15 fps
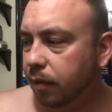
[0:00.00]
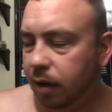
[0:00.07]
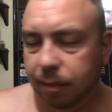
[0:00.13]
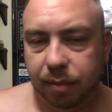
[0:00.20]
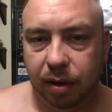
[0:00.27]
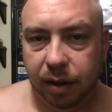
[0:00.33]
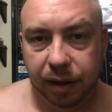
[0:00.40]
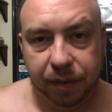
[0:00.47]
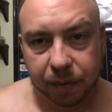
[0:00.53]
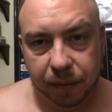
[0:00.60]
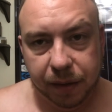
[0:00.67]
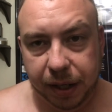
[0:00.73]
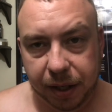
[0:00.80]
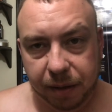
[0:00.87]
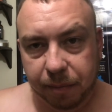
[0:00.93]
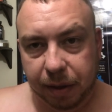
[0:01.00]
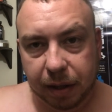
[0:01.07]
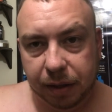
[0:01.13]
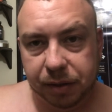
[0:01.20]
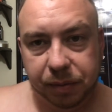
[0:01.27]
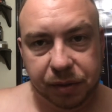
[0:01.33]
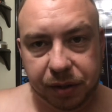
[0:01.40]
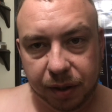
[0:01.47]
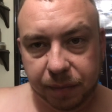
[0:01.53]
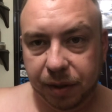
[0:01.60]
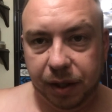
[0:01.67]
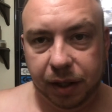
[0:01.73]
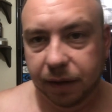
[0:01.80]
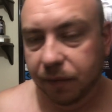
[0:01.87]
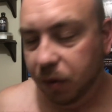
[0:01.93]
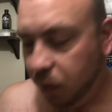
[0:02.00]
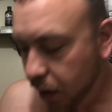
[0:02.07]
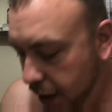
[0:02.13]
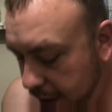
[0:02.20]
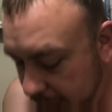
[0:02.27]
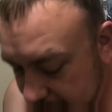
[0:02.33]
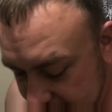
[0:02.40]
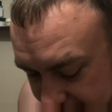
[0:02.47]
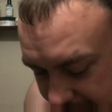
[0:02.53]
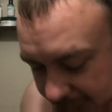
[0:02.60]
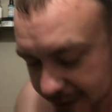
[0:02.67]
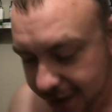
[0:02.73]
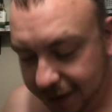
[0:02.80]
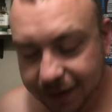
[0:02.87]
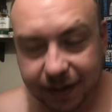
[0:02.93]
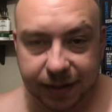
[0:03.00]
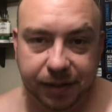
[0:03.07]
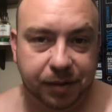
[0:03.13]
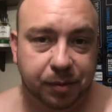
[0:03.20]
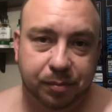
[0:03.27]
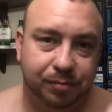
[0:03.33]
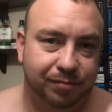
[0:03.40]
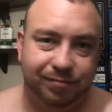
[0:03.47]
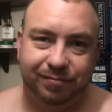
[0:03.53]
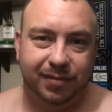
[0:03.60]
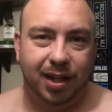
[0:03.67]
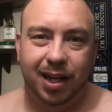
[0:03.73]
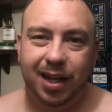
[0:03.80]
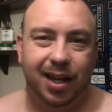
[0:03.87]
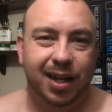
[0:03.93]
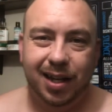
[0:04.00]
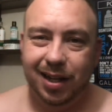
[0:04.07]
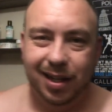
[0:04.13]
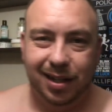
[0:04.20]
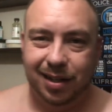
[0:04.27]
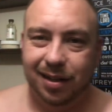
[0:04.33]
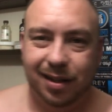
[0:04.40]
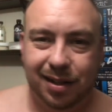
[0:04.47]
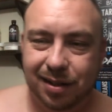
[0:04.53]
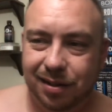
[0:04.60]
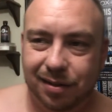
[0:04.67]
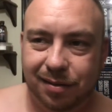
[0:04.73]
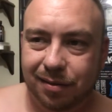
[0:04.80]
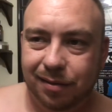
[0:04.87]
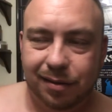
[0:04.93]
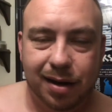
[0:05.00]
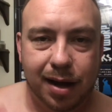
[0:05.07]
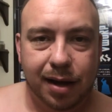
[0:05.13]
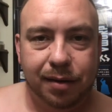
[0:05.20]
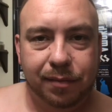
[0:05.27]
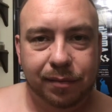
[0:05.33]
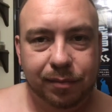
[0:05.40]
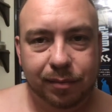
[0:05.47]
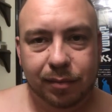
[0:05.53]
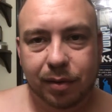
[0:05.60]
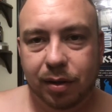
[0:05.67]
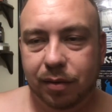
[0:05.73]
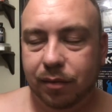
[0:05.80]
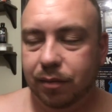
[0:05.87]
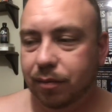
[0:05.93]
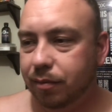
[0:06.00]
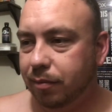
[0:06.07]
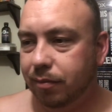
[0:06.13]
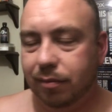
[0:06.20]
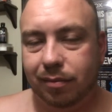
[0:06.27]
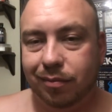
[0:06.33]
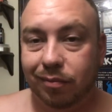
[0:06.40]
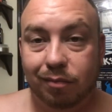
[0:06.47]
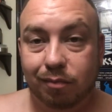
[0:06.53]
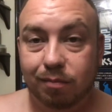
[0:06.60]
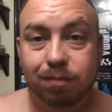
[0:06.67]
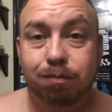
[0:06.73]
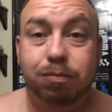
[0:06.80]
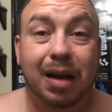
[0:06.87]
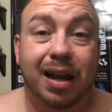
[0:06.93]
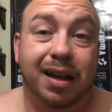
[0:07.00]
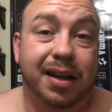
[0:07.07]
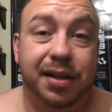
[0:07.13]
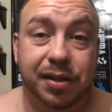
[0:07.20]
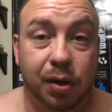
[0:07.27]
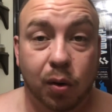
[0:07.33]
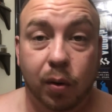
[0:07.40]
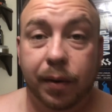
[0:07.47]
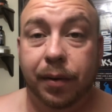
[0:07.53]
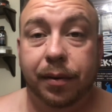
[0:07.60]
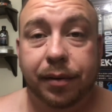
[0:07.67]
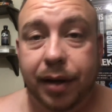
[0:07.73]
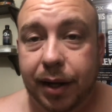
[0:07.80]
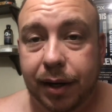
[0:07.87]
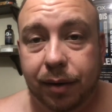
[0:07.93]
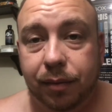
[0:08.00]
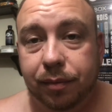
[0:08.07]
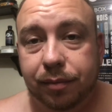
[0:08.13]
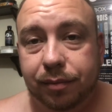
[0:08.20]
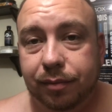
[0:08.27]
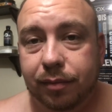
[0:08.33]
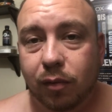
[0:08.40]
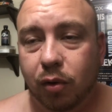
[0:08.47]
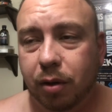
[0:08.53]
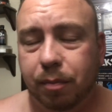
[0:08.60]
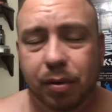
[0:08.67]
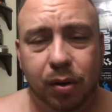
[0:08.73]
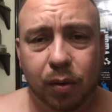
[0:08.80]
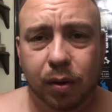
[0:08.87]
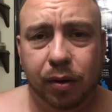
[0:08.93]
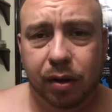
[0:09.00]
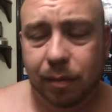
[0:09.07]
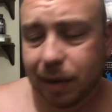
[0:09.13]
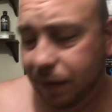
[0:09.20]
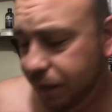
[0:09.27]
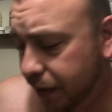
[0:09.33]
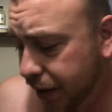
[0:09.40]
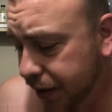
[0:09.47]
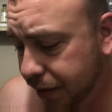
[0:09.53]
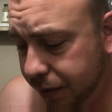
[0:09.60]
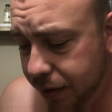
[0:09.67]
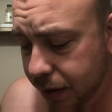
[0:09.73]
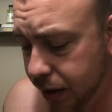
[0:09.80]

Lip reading: I'll probably throw that in a box with something and give it away. That's it. Not it, it's an oil. I don't want to put oil on my face.